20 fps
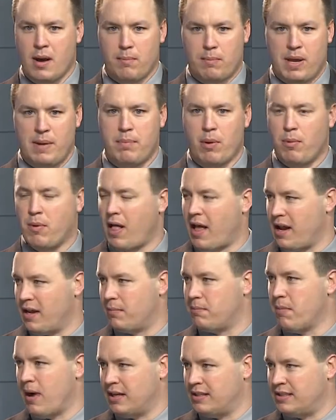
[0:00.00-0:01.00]
people
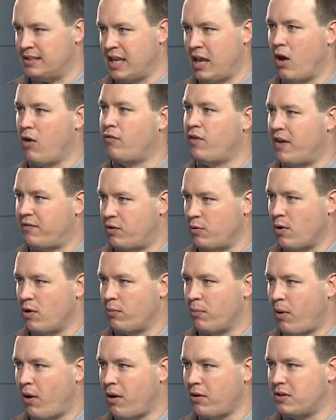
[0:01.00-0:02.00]
like myself, Hefty
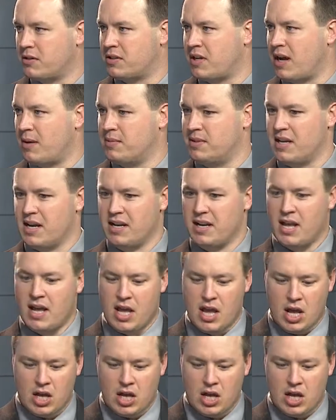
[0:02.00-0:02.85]
Wealth Partners comes in,